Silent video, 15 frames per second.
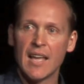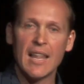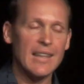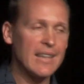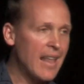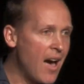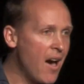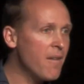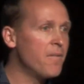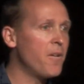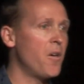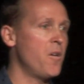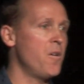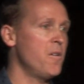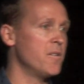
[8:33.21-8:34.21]
Love
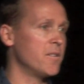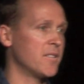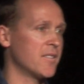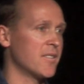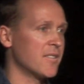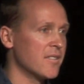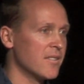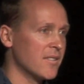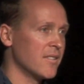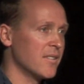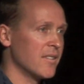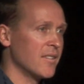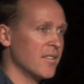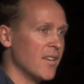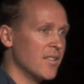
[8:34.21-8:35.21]
hurts.
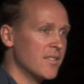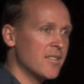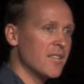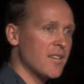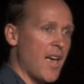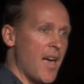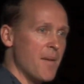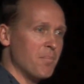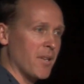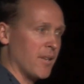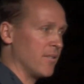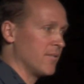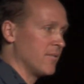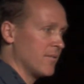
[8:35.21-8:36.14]
It's going to happen.